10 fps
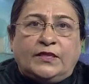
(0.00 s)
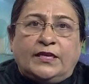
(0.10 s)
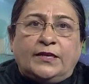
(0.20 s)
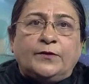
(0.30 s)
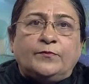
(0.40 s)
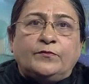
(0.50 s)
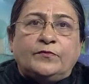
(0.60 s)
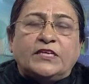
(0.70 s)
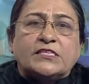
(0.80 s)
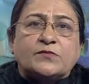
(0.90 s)
Then
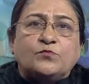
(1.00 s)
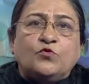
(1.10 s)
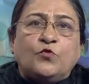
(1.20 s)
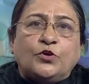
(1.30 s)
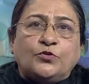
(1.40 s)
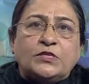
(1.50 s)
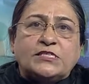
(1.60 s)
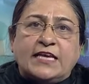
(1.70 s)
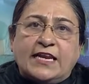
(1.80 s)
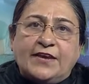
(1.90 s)
let us move on to the
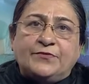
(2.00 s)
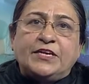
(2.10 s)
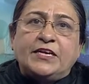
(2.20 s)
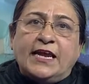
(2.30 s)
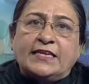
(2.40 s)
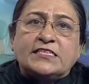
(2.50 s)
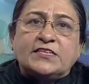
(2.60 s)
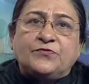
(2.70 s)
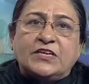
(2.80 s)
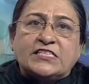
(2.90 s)
salivary glands,
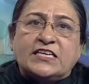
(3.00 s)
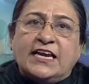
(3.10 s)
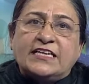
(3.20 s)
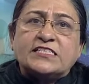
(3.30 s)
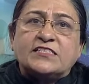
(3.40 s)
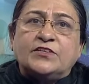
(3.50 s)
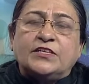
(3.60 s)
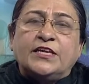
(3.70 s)
the first glands.